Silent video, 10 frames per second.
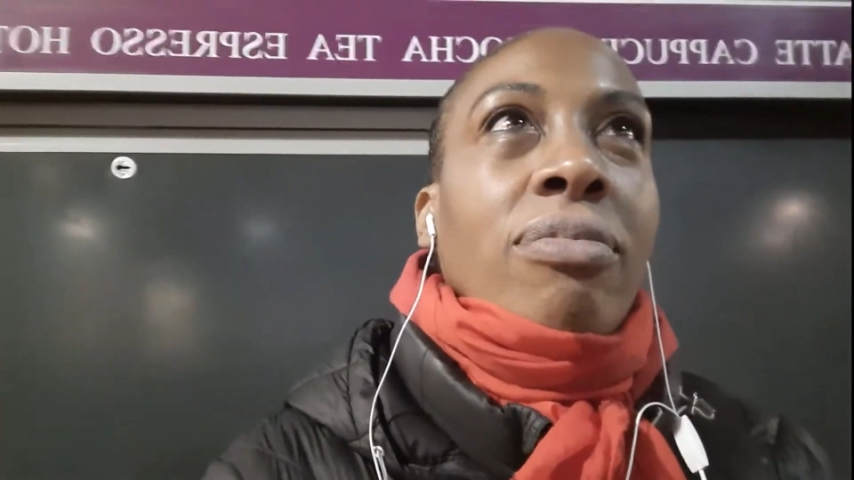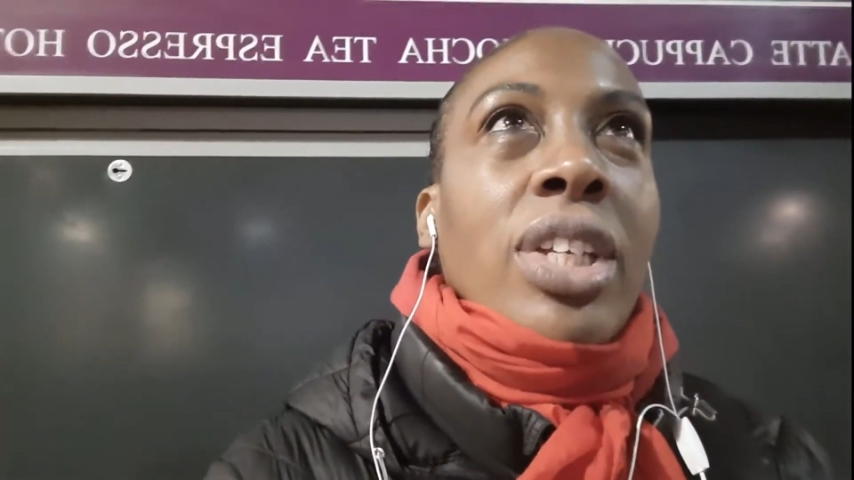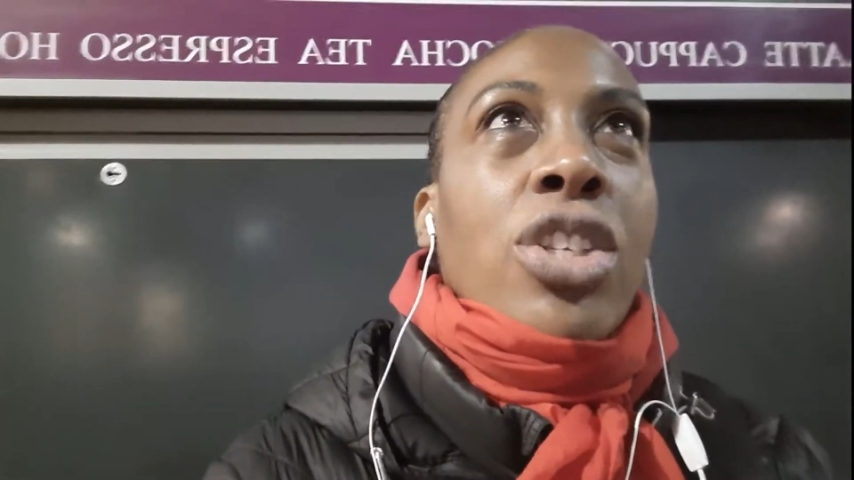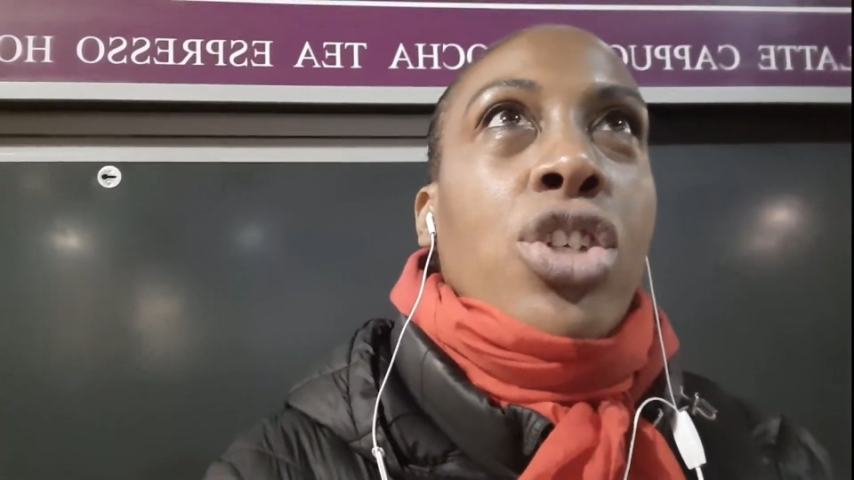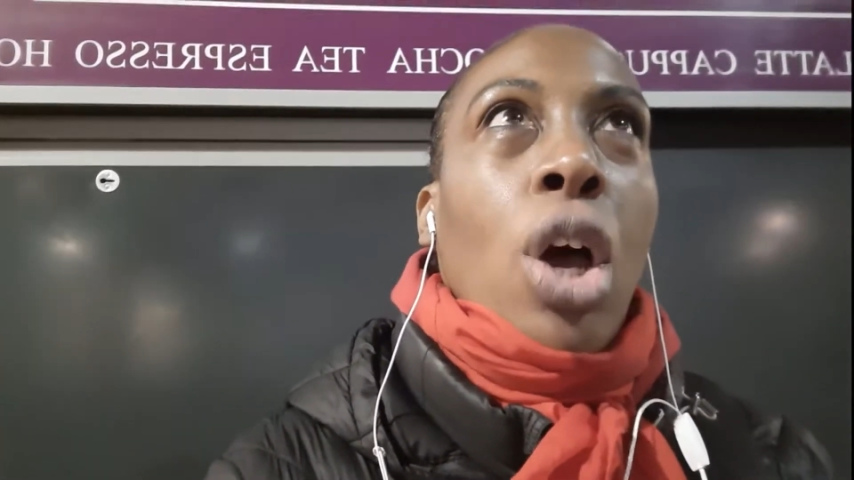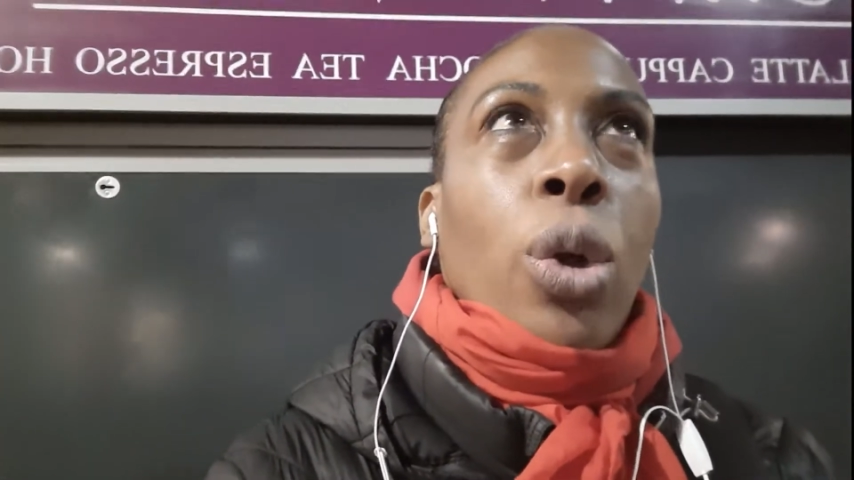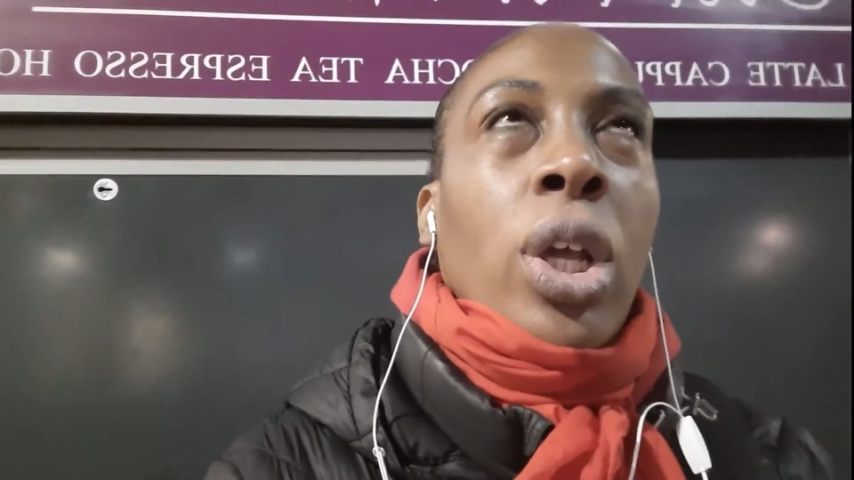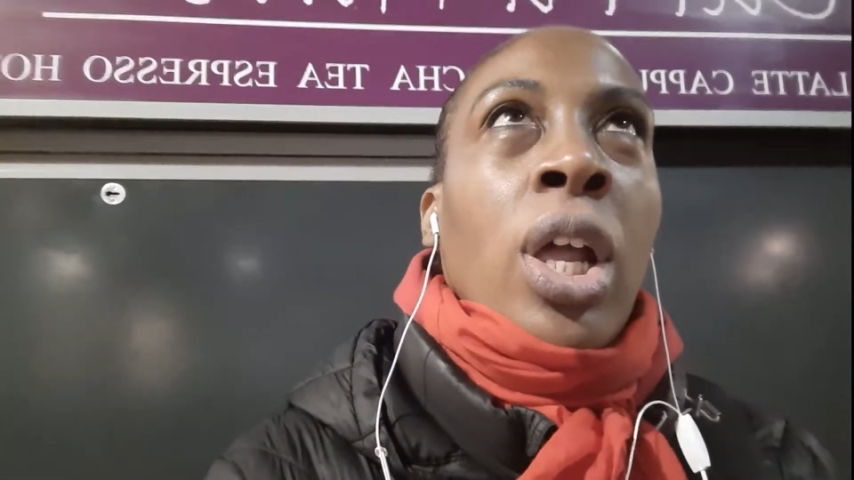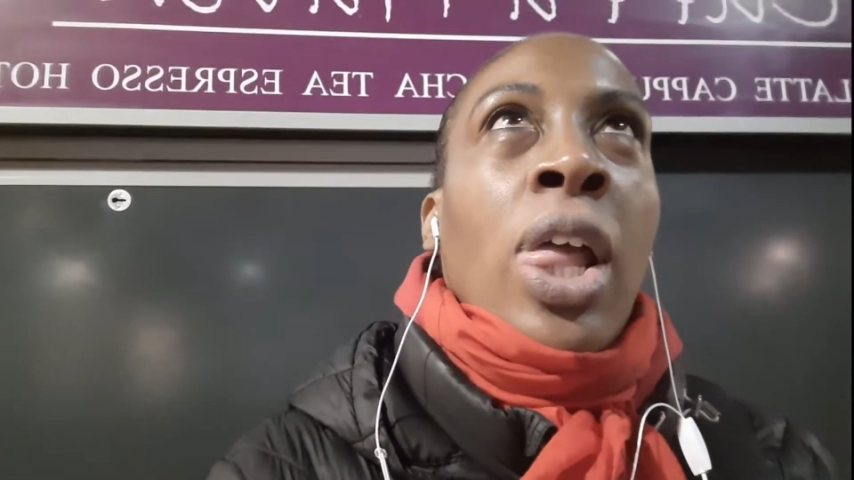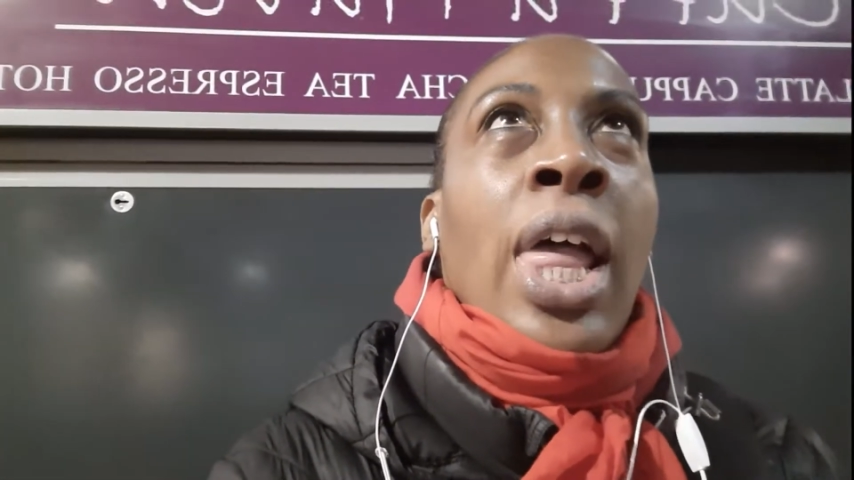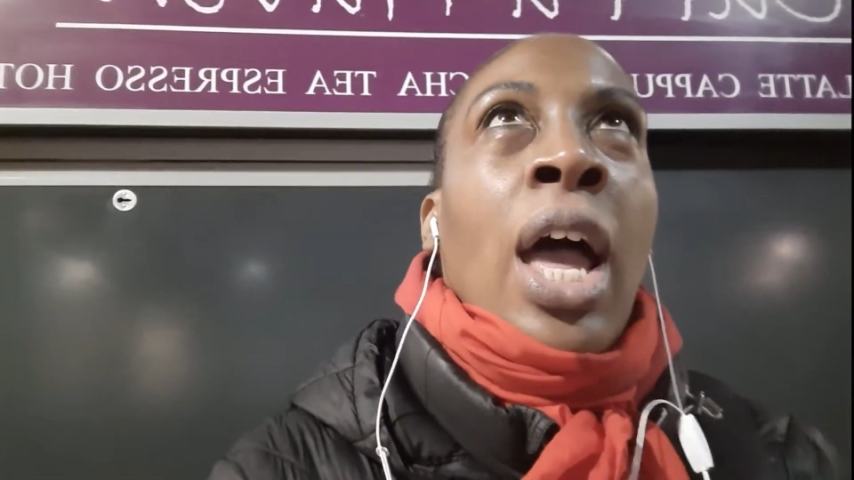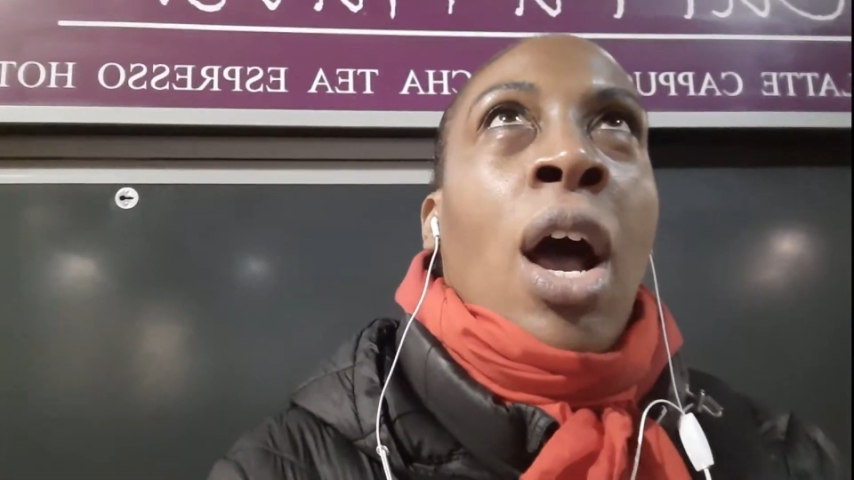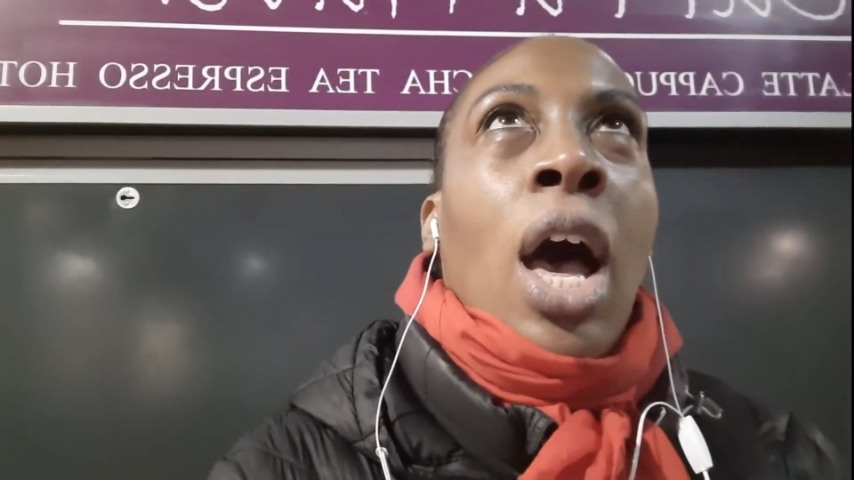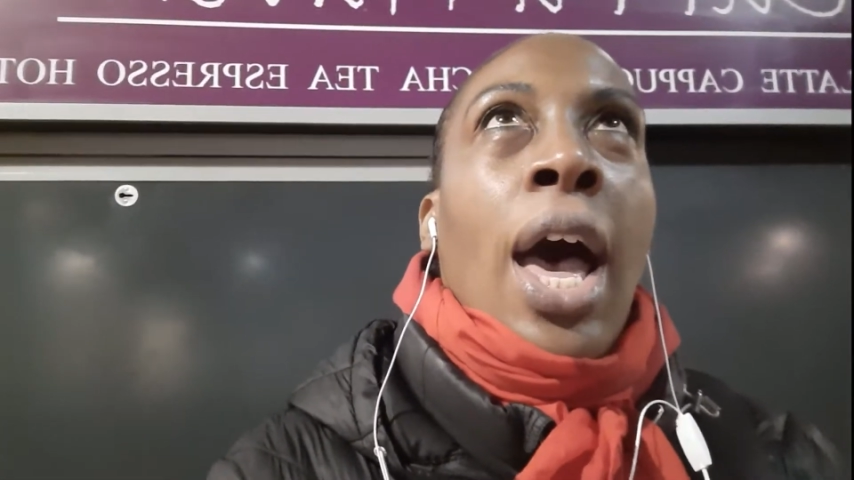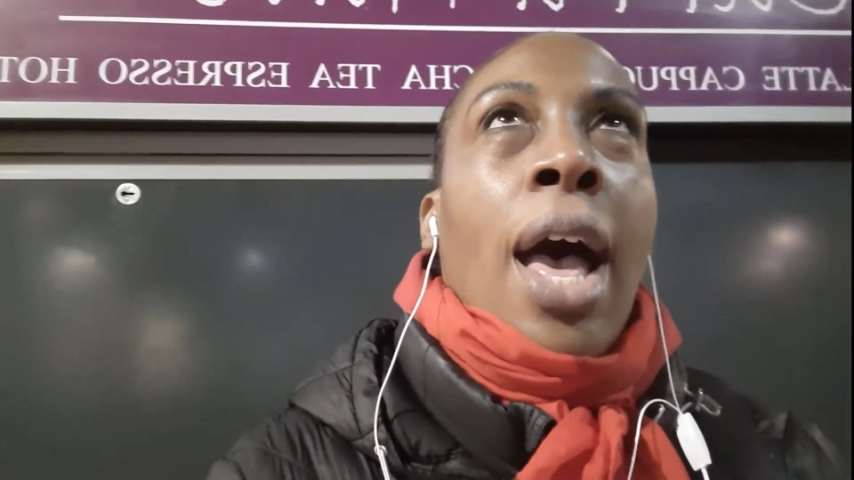So,
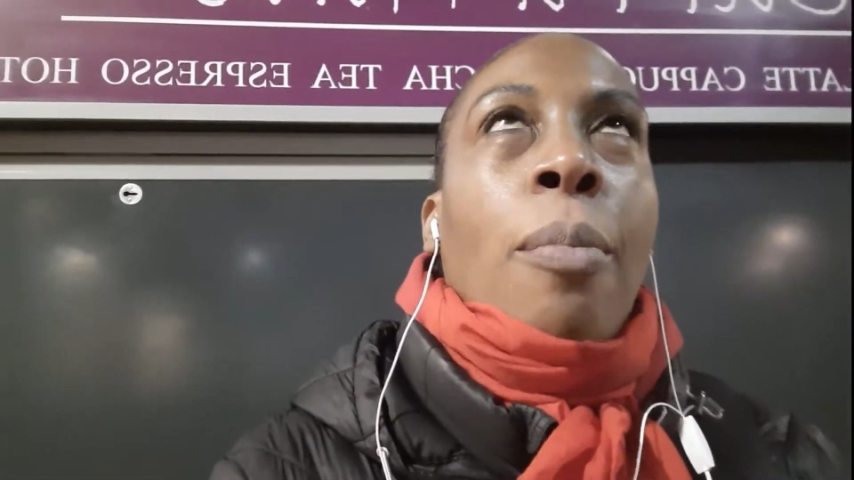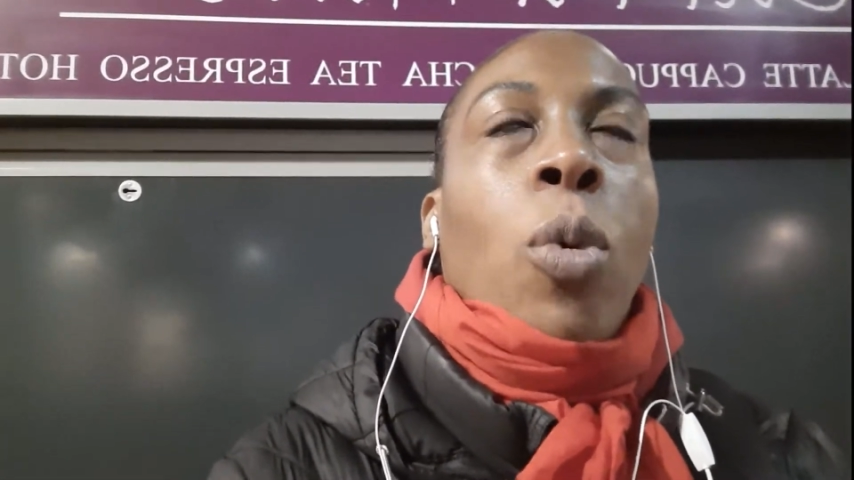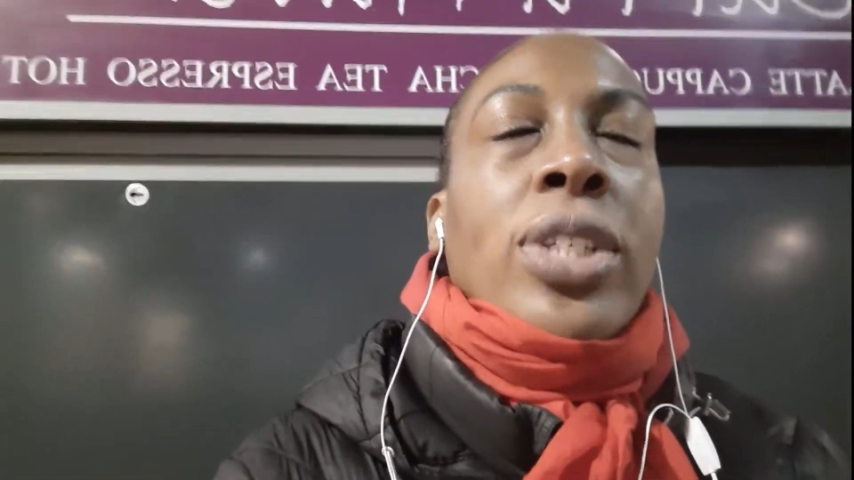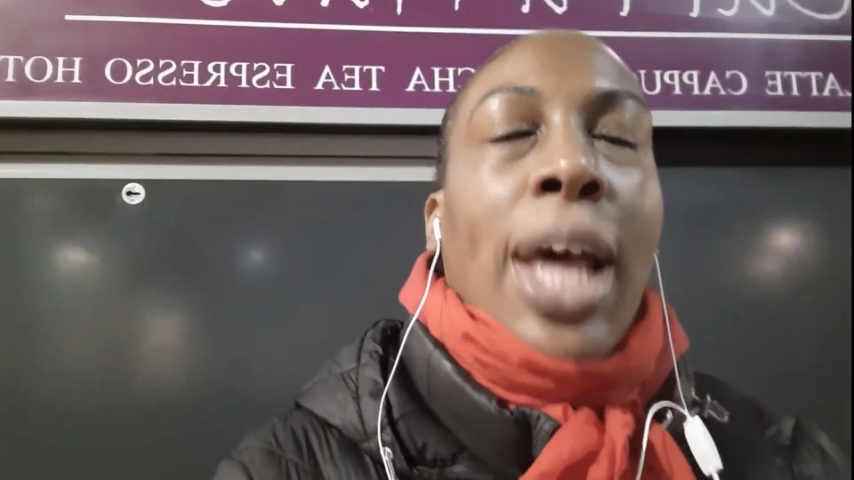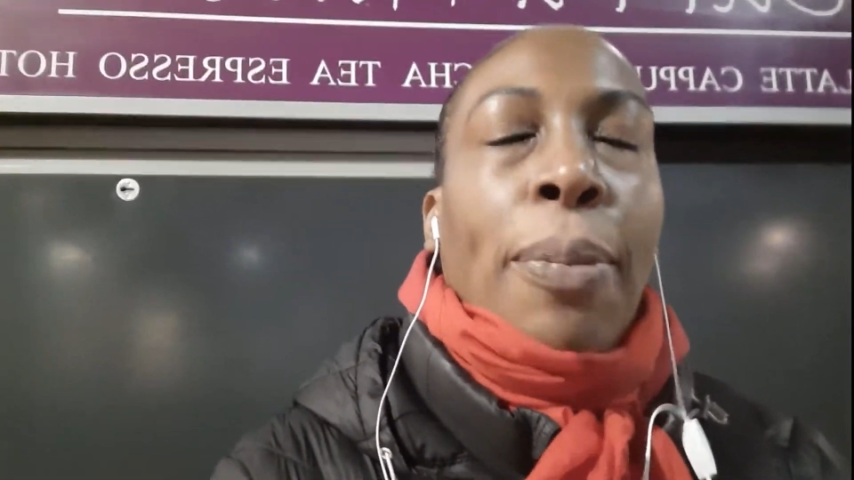what's